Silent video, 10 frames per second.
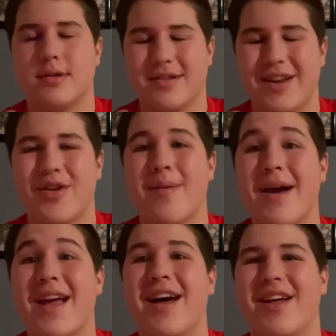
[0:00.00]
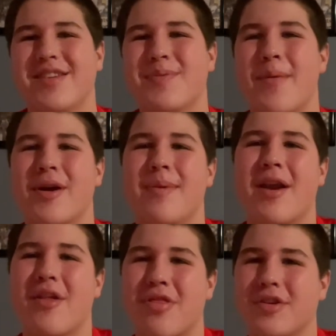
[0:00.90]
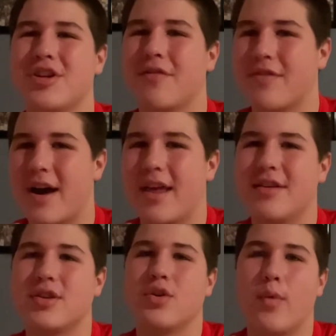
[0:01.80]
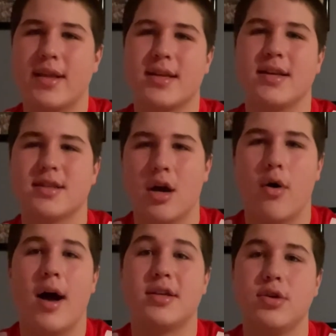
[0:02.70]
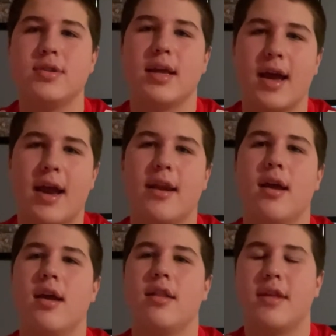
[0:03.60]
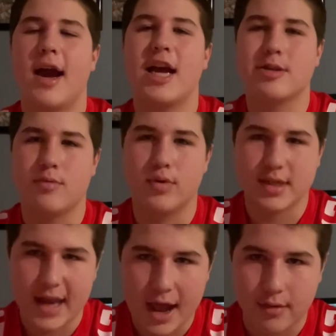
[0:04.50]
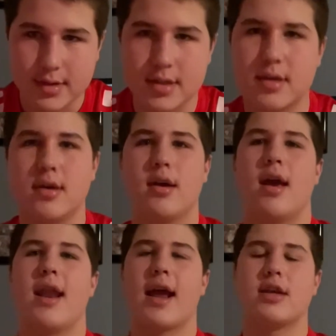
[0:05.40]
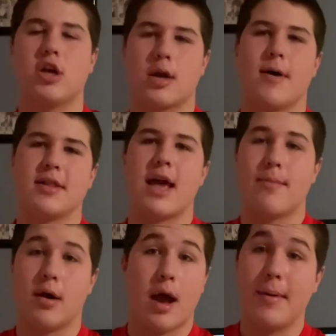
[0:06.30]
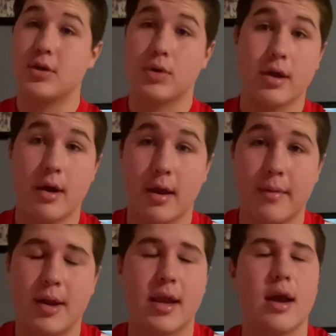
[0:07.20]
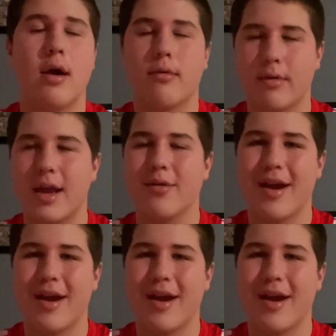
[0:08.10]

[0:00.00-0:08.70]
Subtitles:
come back out. This probably come out on a Thursday or Friday. This is a Wednesday, so on Tuesday night the Heisman was announced, and I can talk about that. But I might as well get right